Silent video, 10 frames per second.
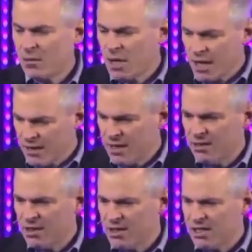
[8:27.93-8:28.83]
and said,
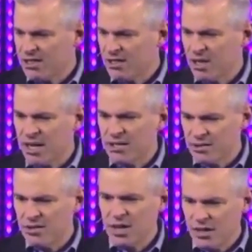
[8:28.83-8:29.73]
well, I think you're a good listener.